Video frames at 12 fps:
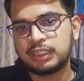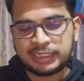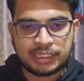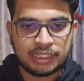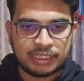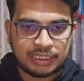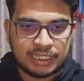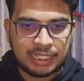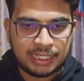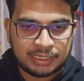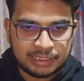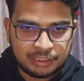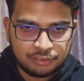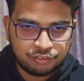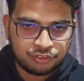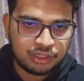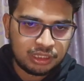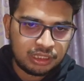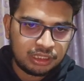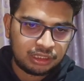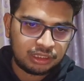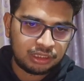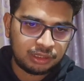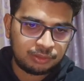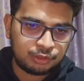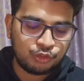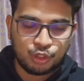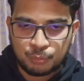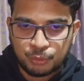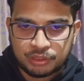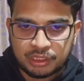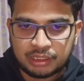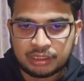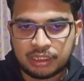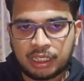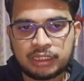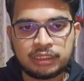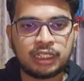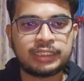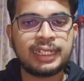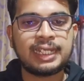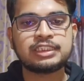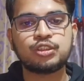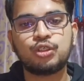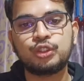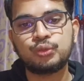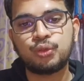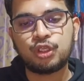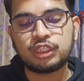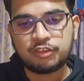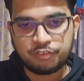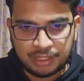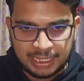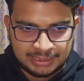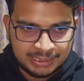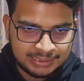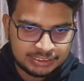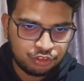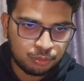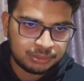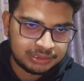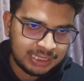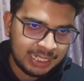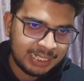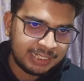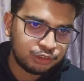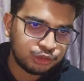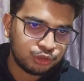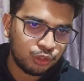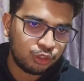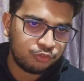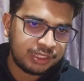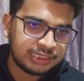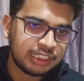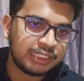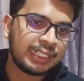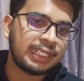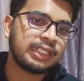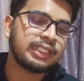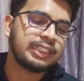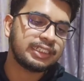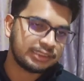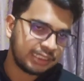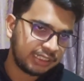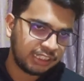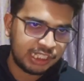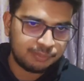theory that if your opponent attacks you on the flank, that is from the side, you should always attack in the center.